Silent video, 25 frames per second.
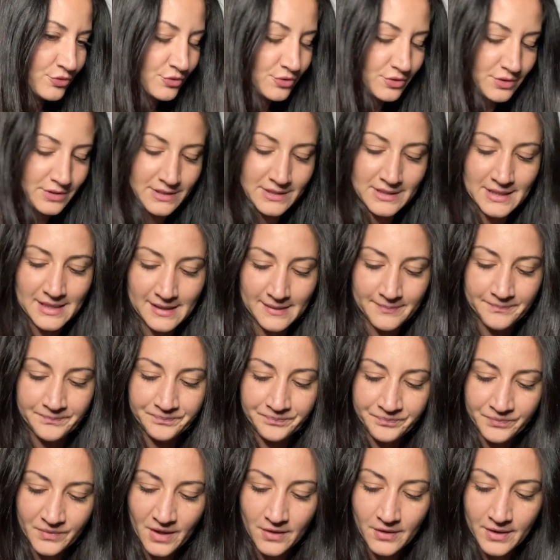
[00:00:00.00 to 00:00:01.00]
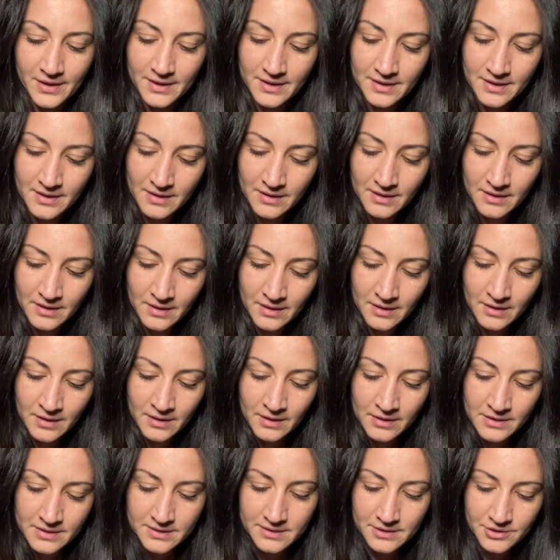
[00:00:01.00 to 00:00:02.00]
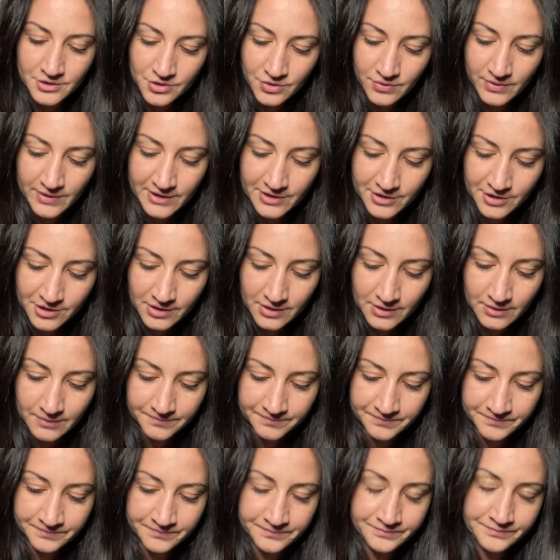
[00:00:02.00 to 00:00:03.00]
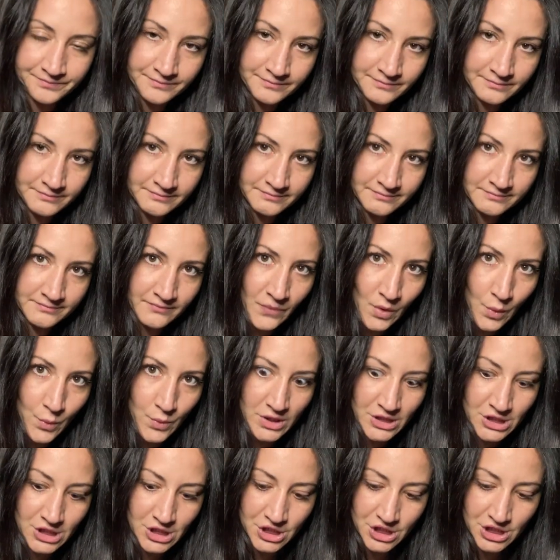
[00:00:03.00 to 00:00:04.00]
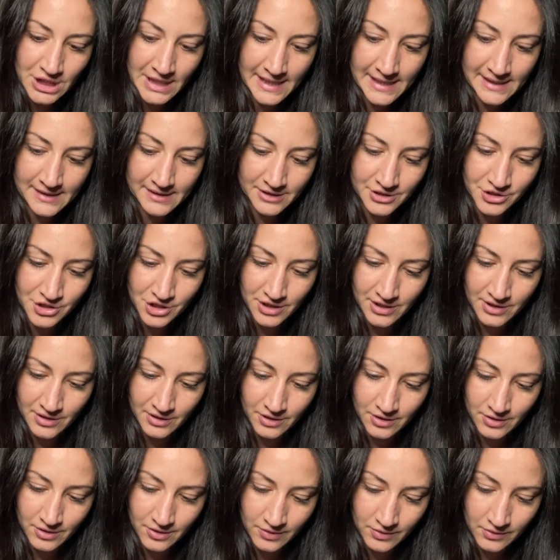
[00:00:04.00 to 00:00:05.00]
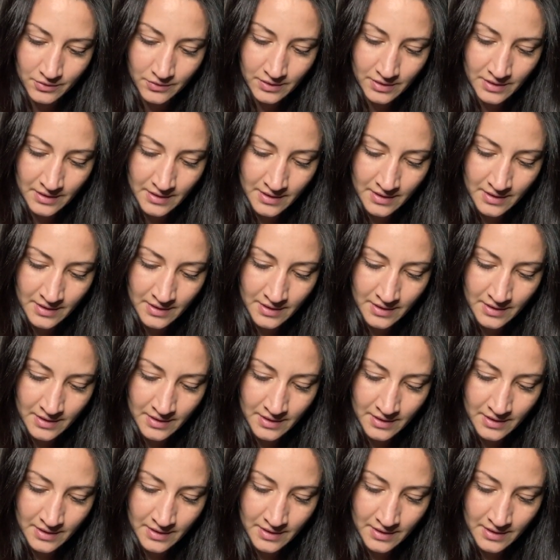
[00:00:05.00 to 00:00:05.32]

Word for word: Stop. All right. Situation. What's challenging you?